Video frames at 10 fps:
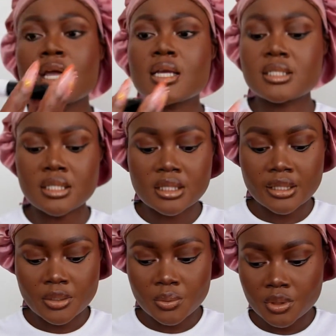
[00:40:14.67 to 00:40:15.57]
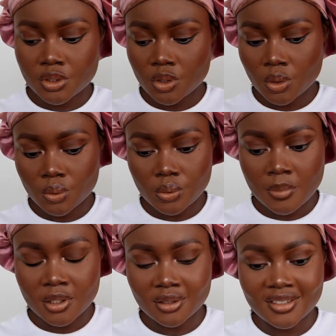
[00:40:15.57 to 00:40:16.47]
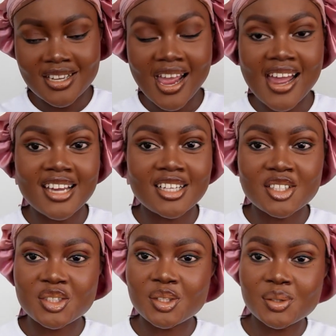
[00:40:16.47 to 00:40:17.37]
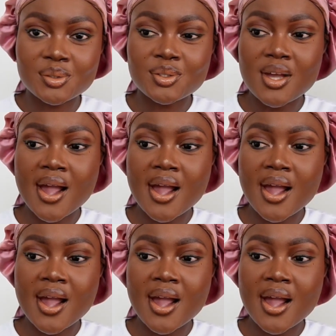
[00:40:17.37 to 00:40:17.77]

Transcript: Essence liquid glue, eyelash glue.